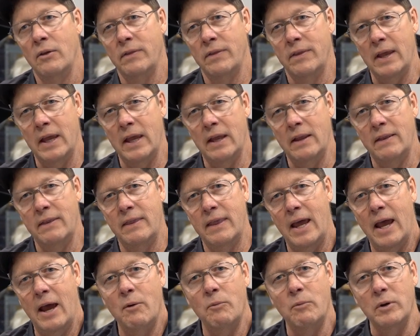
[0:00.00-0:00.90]
then
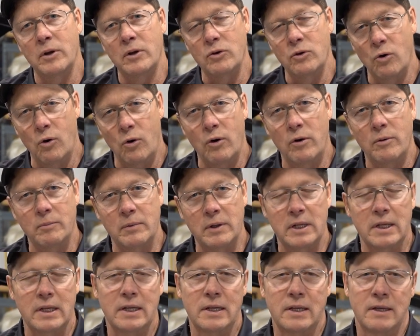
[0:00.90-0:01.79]
that would
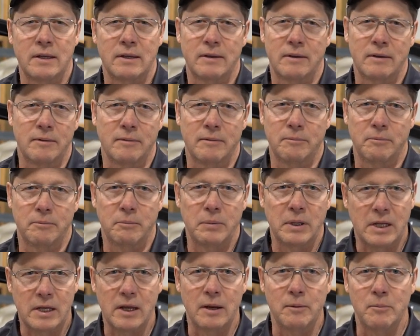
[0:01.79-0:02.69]
normally
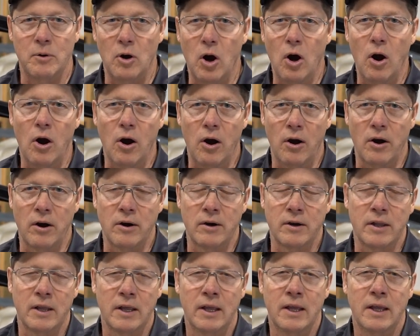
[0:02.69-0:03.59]
become
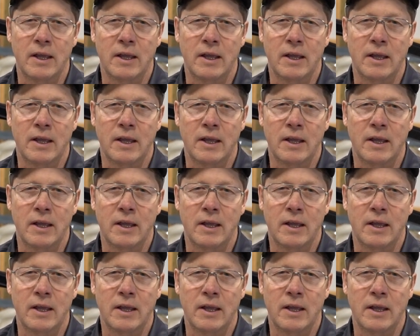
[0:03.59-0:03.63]
hard.